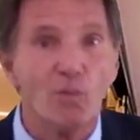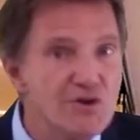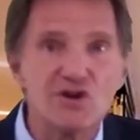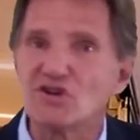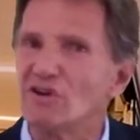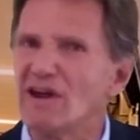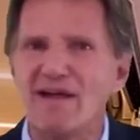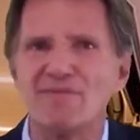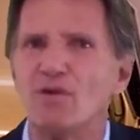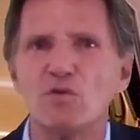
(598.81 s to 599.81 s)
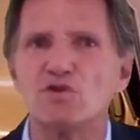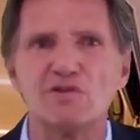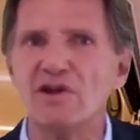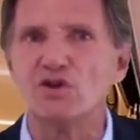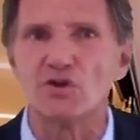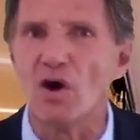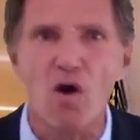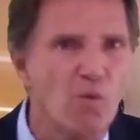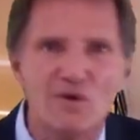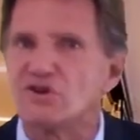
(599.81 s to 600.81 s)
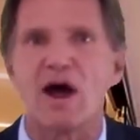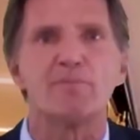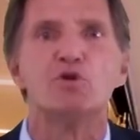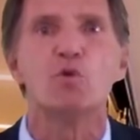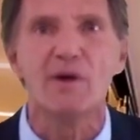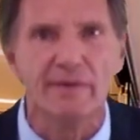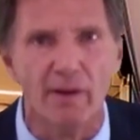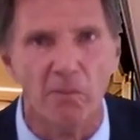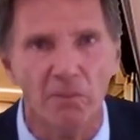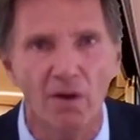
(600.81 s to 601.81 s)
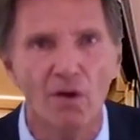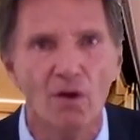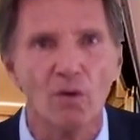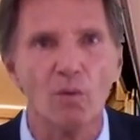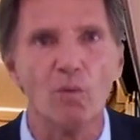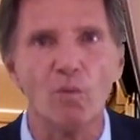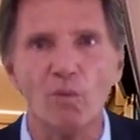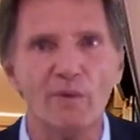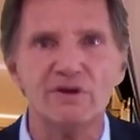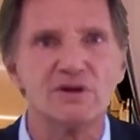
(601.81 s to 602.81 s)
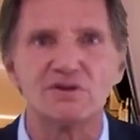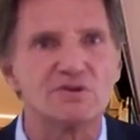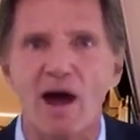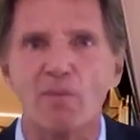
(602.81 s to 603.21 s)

We just let those things go. We stop doing them. We just